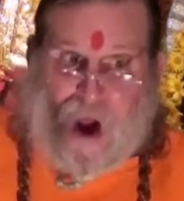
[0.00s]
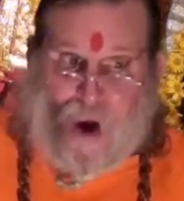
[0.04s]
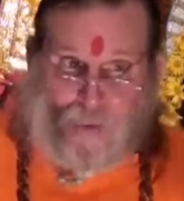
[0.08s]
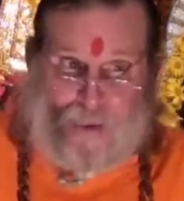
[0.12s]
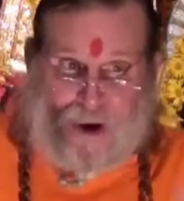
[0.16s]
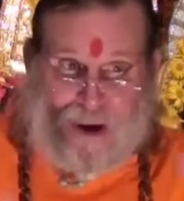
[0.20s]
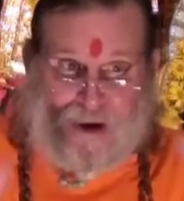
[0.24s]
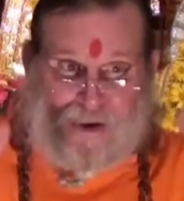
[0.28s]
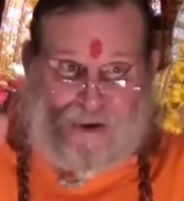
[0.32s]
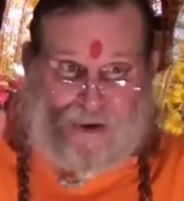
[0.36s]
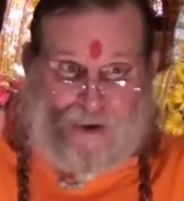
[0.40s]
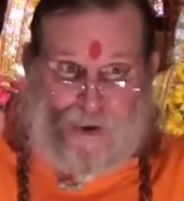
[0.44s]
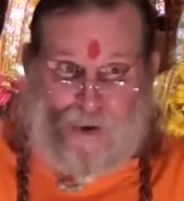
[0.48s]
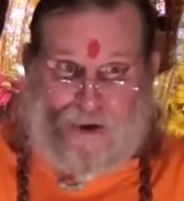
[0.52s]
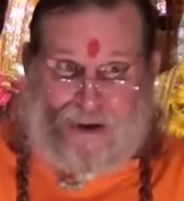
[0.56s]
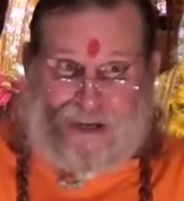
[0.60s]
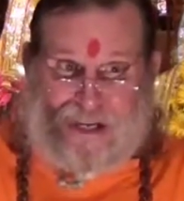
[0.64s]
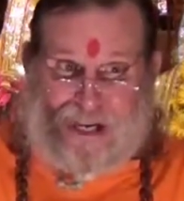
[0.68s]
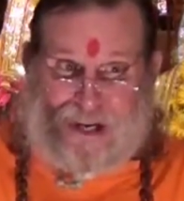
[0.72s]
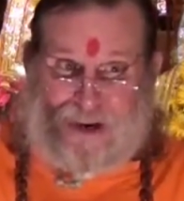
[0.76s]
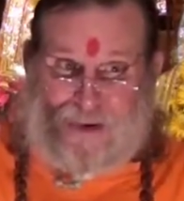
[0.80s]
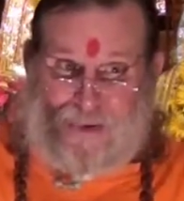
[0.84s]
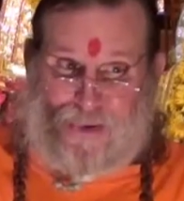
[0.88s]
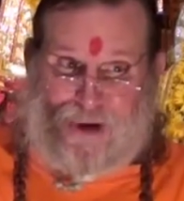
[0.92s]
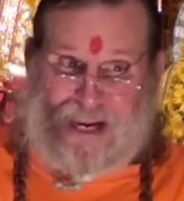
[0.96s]
We are going
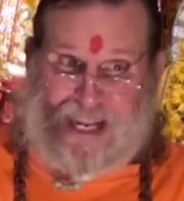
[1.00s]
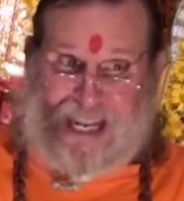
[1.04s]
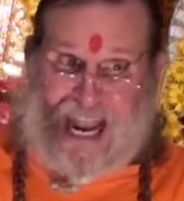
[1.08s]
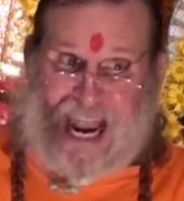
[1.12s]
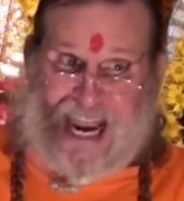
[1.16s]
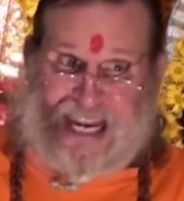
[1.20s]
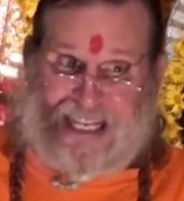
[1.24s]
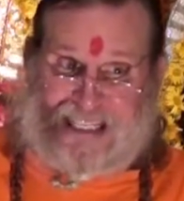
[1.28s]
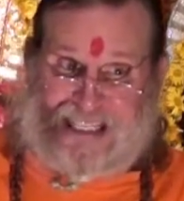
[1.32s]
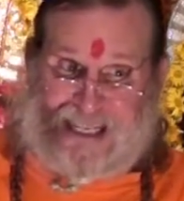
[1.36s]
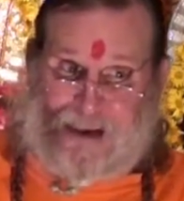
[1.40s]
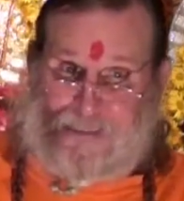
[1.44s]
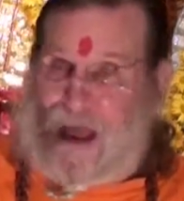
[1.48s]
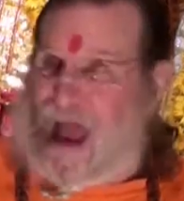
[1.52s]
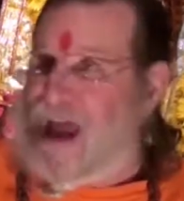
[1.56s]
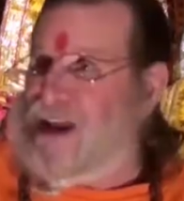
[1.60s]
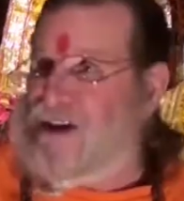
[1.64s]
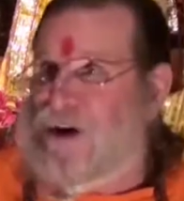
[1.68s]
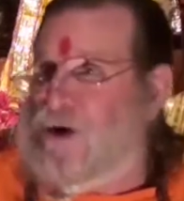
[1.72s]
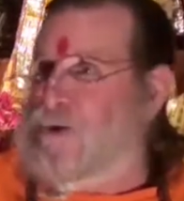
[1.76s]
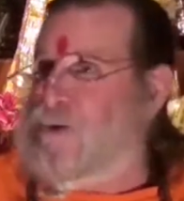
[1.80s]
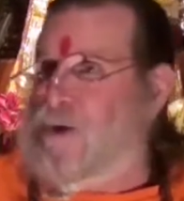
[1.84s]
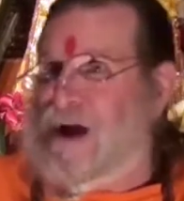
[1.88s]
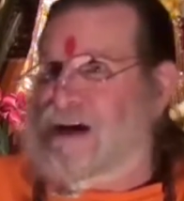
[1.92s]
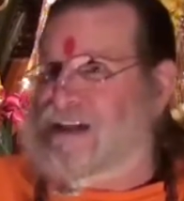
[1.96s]
to create something. I
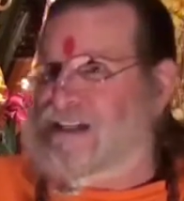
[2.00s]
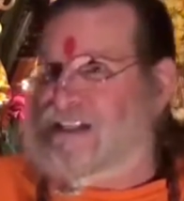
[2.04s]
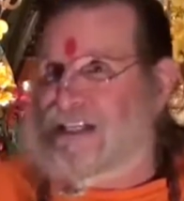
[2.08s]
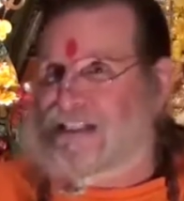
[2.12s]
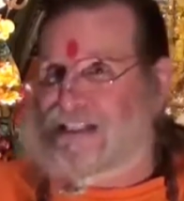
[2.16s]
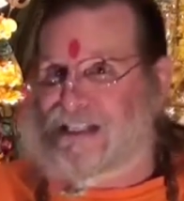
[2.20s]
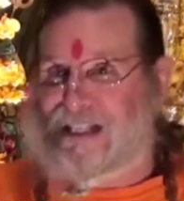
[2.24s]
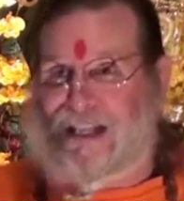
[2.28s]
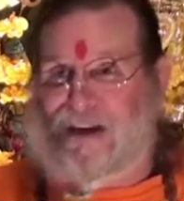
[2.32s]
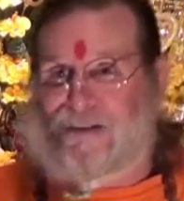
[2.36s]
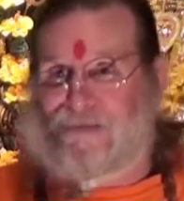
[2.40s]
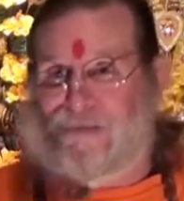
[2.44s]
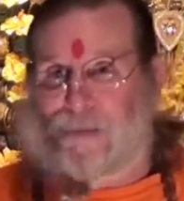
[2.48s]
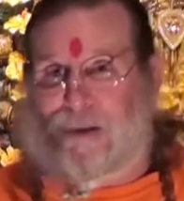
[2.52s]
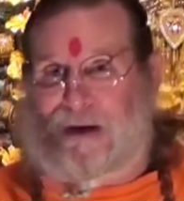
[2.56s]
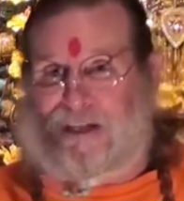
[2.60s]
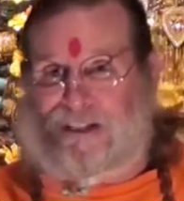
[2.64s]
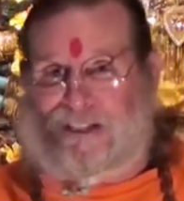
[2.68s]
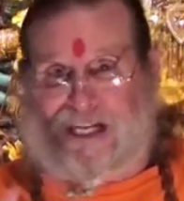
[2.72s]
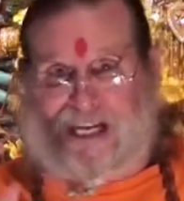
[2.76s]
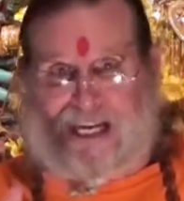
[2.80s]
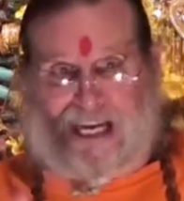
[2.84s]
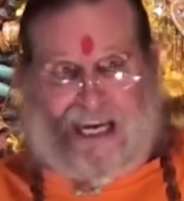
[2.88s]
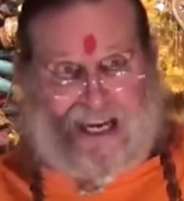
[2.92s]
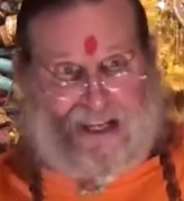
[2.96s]
don't want to just leave a
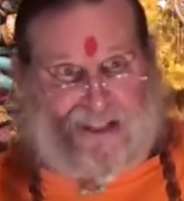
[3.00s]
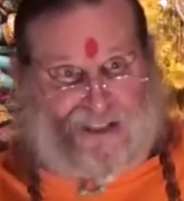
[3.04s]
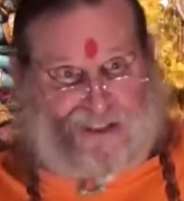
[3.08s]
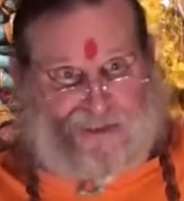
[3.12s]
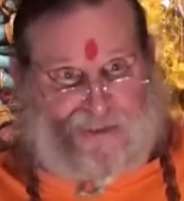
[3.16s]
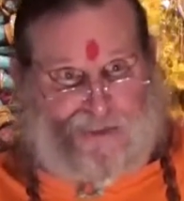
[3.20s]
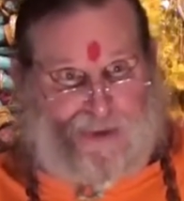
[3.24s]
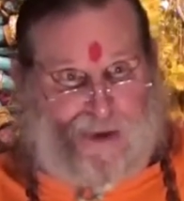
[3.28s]
bunch of kids